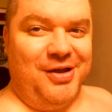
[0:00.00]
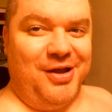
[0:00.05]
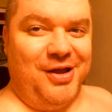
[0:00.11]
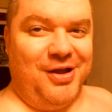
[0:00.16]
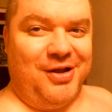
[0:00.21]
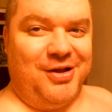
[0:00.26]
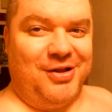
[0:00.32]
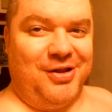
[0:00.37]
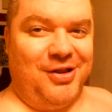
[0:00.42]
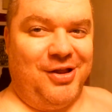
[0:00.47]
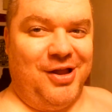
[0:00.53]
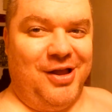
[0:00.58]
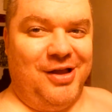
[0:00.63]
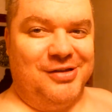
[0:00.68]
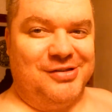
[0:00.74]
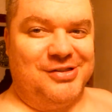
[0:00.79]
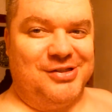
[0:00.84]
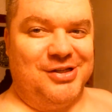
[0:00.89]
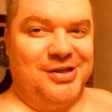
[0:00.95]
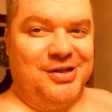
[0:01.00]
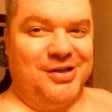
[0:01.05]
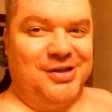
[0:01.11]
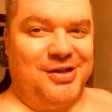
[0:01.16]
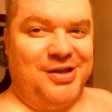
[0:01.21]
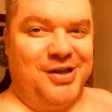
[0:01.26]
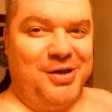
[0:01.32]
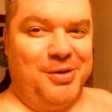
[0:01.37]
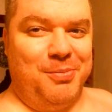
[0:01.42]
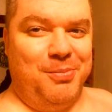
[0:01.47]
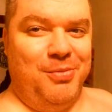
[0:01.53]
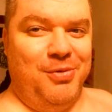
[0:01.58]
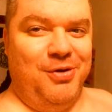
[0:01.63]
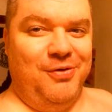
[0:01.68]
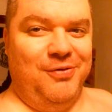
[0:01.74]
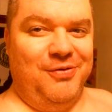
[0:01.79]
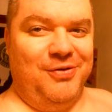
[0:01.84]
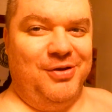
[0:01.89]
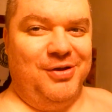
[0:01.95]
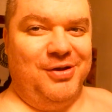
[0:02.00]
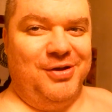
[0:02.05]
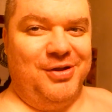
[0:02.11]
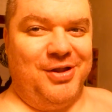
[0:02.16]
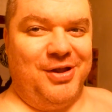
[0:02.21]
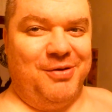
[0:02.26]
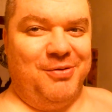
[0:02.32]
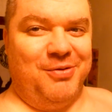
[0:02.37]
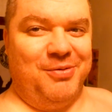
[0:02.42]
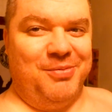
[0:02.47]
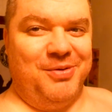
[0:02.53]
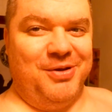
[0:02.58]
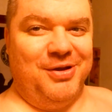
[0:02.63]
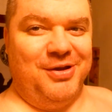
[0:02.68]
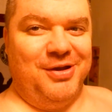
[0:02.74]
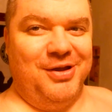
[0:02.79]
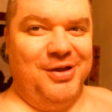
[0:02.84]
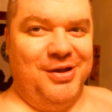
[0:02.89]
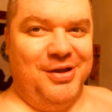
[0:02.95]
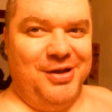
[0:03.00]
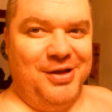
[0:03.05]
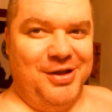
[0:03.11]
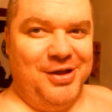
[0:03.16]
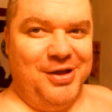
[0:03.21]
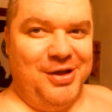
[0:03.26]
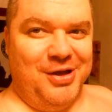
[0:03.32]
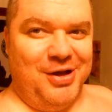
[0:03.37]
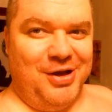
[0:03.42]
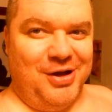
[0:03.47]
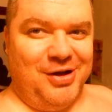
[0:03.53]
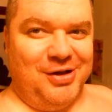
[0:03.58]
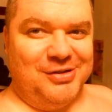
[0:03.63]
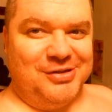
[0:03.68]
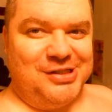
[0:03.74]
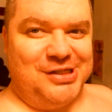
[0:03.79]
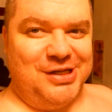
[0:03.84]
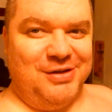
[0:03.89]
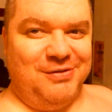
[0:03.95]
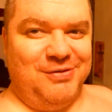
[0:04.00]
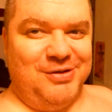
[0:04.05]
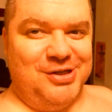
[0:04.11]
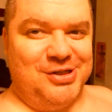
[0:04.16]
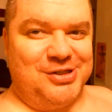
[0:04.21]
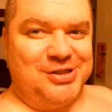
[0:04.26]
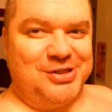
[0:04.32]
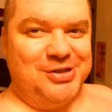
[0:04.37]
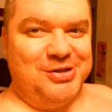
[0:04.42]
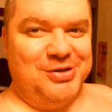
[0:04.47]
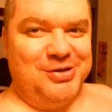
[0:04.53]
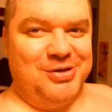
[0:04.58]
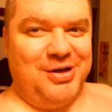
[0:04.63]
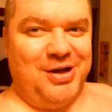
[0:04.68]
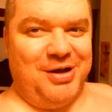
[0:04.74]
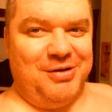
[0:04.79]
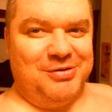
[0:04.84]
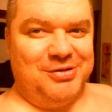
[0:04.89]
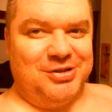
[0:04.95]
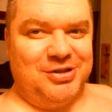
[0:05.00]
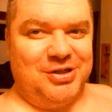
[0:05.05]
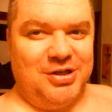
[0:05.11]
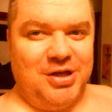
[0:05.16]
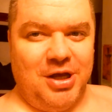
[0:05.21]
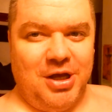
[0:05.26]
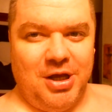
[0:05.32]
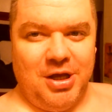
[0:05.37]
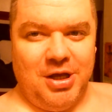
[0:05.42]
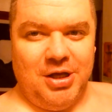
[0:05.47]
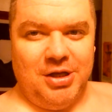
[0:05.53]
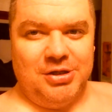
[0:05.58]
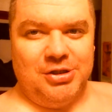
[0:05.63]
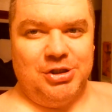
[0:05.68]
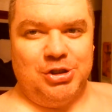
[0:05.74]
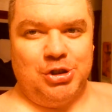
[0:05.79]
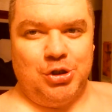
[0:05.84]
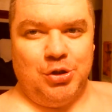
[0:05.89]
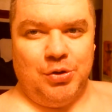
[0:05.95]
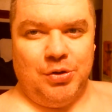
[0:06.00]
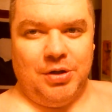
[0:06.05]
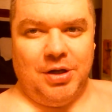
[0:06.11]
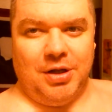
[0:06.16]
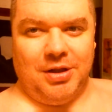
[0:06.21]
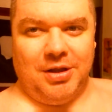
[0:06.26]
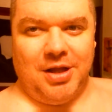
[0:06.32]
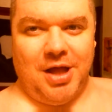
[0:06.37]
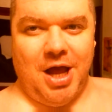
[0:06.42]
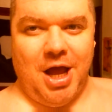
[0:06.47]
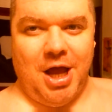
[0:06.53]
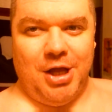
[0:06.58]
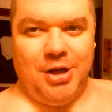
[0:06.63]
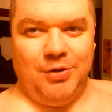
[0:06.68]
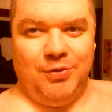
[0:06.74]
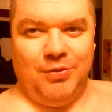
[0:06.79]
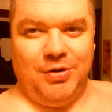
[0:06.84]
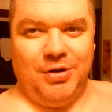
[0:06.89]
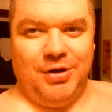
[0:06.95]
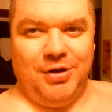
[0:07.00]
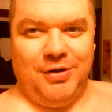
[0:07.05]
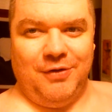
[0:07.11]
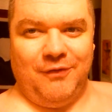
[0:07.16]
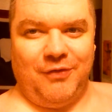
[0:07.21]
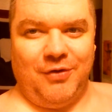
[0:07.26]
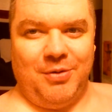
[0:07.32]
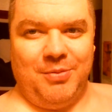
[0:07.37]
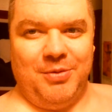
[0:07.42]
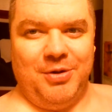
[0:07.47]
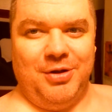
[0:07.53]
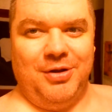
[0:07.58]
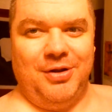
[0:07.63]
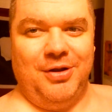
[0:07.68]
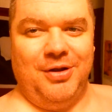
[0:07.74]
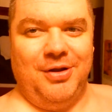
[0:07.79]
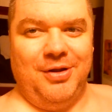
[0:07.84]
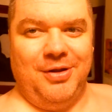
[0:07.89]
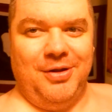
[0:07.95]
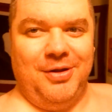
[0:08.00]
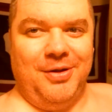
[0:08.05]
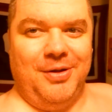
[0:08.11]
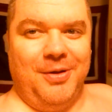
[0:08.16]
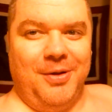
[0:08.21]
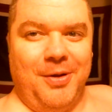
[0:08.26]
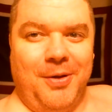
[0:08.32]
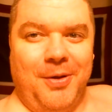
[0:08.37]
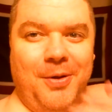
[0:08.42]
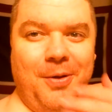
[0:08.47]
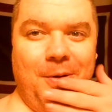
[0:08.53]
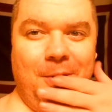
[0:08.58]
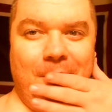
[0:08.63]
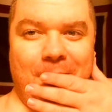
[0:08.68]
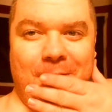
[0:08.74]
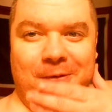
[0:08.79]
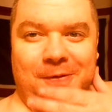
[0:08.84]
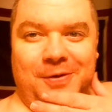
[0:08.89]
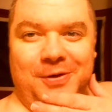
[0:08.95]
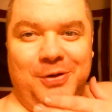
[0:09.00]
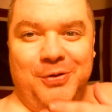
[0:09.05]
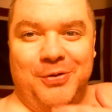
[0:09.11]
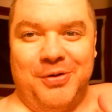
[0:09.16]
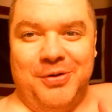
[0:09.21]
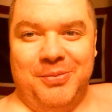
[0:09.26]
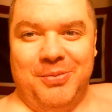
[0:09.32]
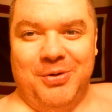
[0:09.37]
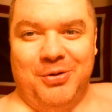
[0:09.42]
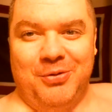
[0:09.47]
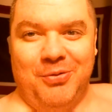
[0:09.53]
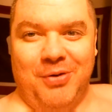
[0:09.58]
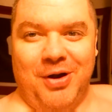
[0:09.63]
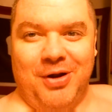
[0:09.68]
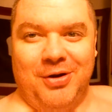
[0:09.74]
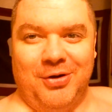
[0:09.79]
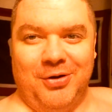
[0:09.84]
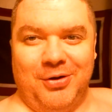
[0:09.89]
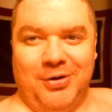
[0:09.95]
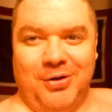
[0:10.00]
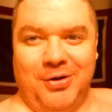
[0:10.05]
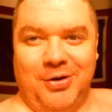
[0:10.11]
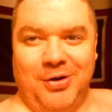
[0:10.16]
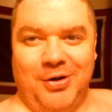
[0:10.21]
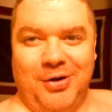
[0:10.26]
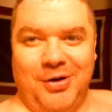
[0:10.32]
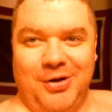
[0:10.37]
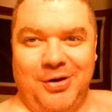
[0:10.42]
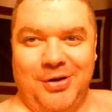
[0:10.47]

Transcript: a classic movie that will be on TV soon. I was just doing a line reading from it. Ewan McGregor